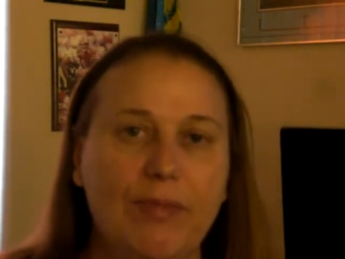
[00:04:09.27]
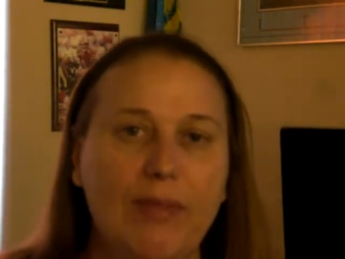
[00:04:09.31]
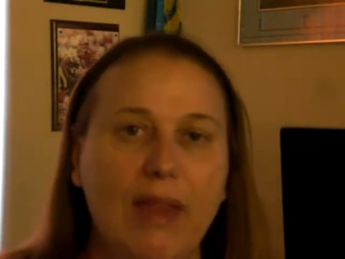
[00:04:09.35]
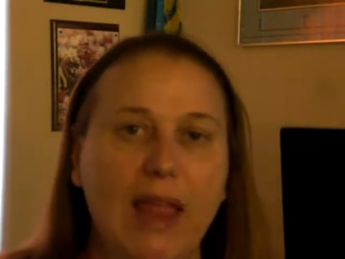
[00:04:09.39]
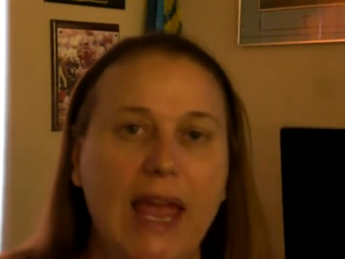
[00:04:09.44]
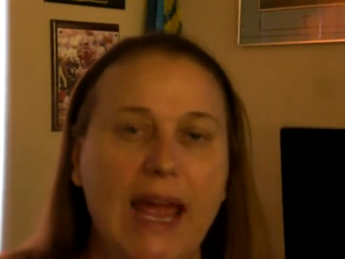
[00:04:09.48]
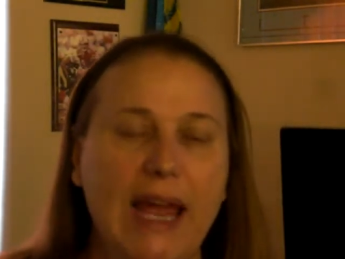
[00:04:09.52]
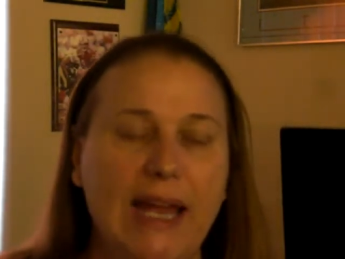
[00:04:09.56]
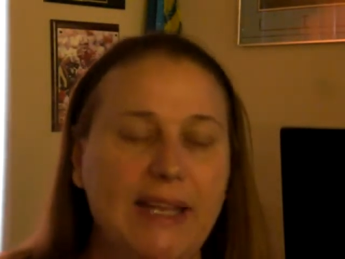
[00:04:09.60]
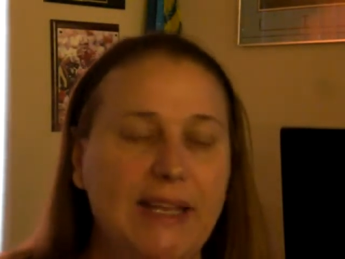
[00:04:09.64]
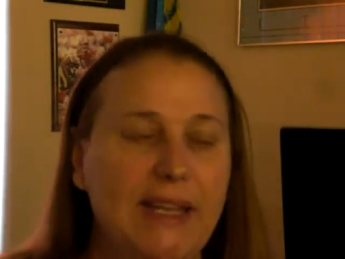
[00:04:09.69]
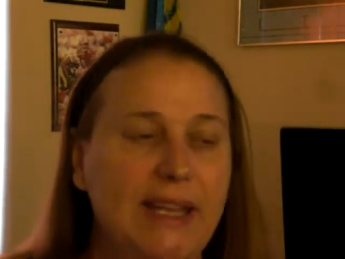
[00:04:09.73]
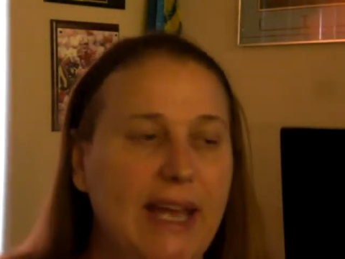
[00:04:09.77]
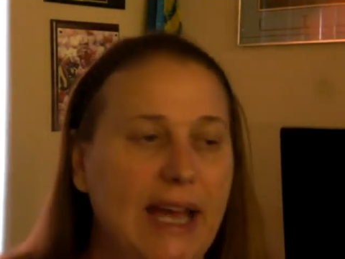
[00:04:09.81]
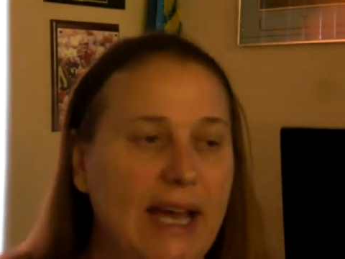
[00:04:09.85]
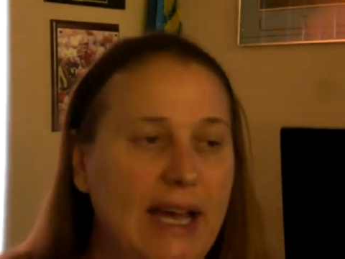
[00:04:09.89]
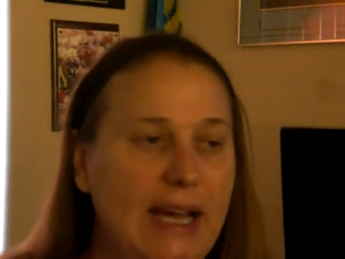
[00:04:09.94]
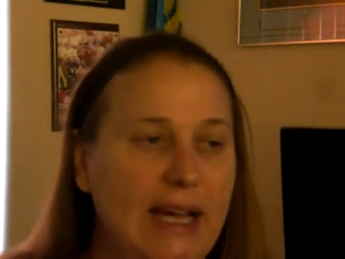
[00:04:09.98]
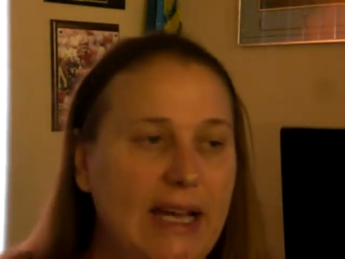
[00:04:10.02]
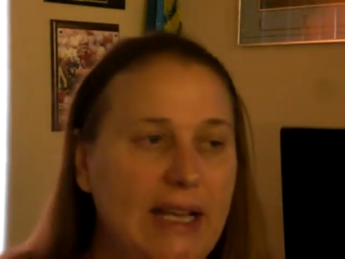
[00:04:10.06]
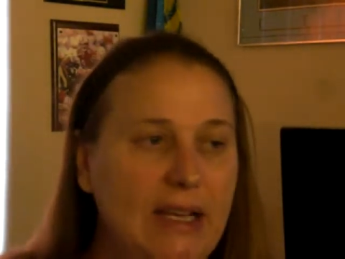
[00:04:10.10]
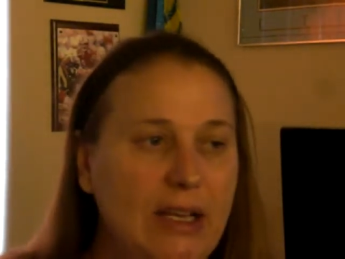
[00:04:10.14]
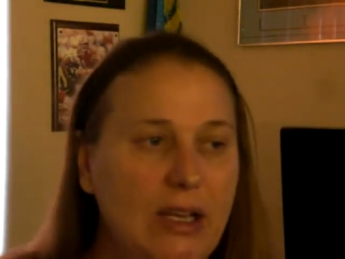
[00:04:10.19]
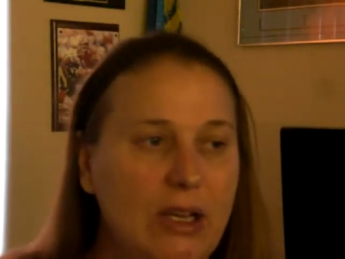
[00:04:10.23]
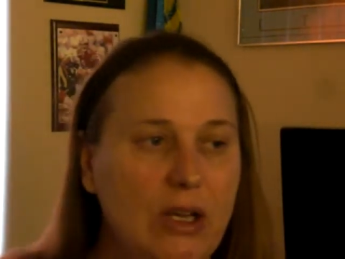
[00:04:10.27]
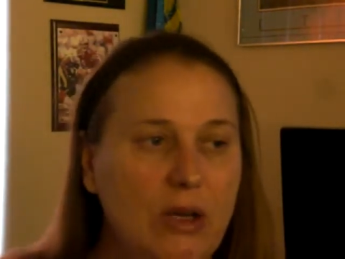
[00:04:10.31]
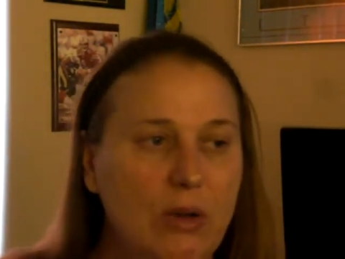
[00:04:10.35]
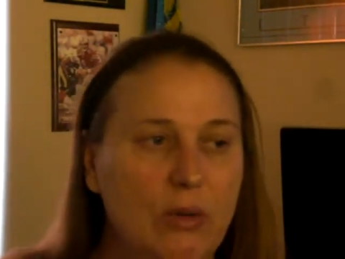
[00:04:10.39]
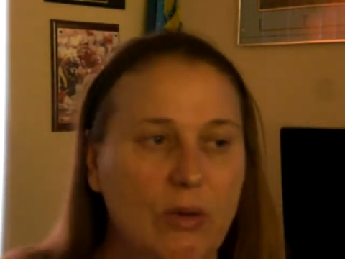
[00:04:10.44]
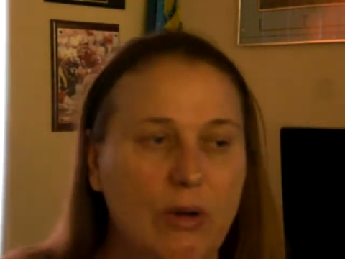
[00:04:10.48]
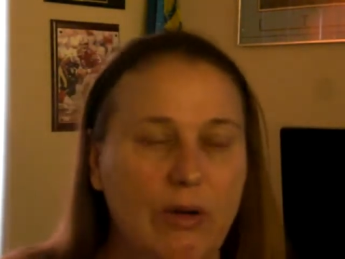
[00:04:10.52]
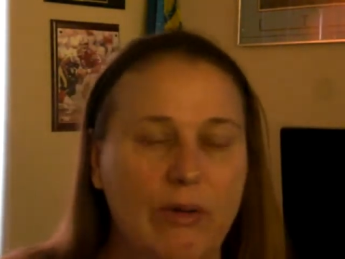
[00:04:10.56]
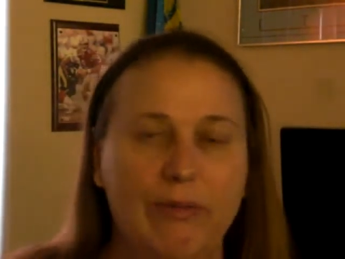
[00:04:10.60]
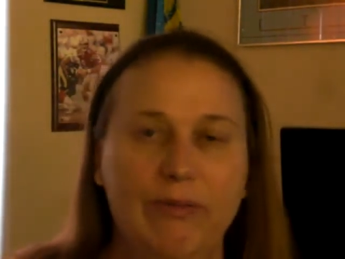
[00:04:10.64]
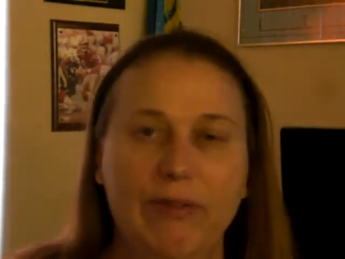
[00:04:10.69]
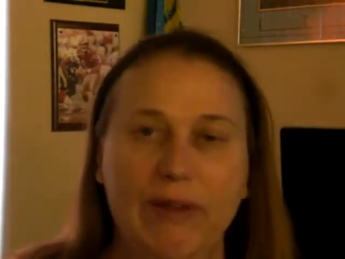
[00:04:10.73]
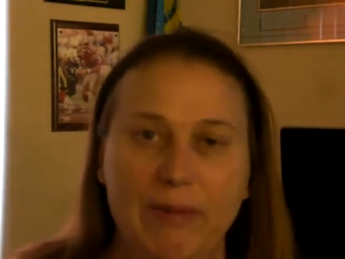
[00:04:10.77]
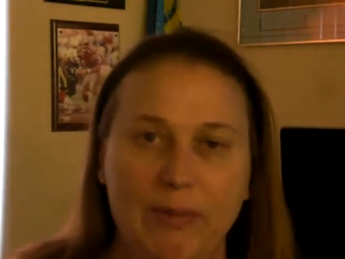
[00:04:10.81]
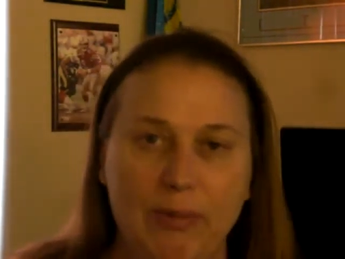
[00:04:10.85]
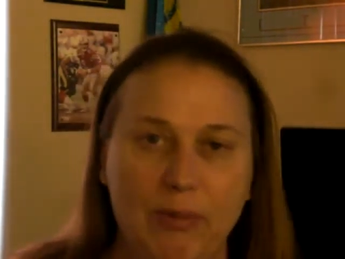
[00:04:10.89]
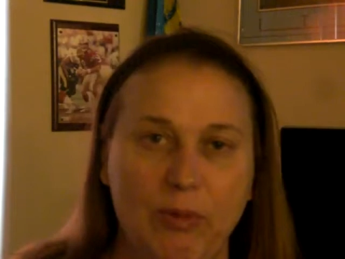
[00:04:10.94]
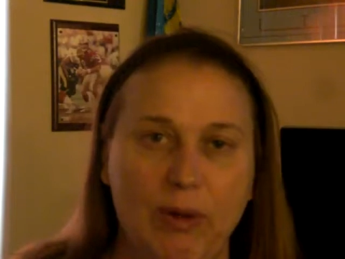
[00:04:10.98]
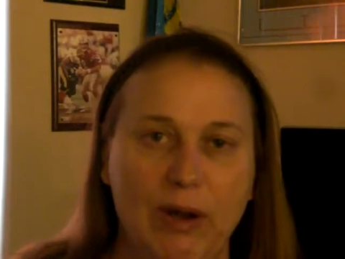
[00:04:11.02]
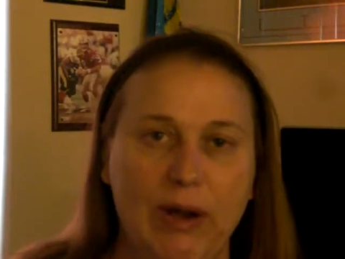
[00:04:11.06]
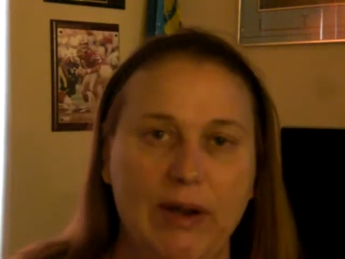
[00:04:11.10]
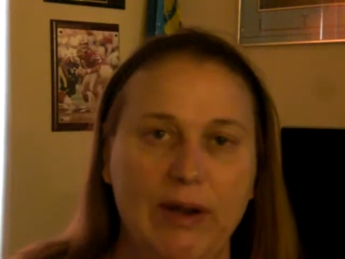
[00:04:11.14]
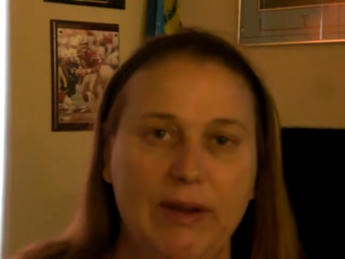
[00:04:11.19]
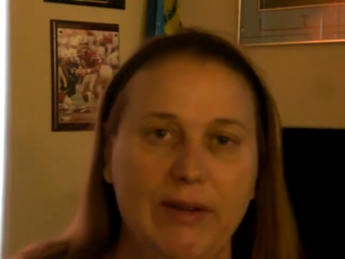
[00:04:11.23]
and or
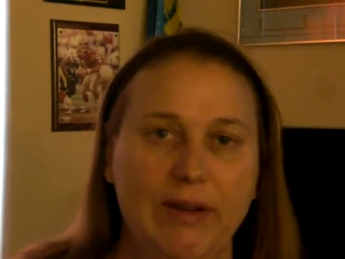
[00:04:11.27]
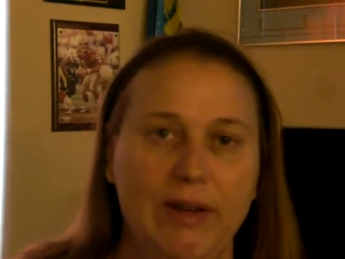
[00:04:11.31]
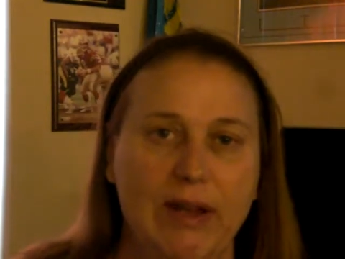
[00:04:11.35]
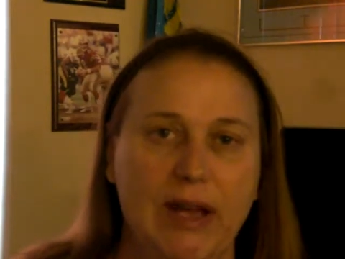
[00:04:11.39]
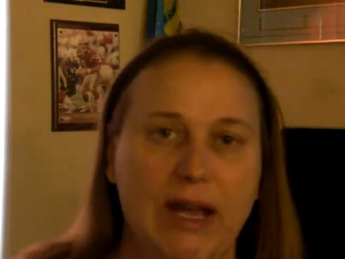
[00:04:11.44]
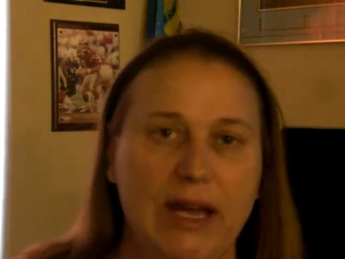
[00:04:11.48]
February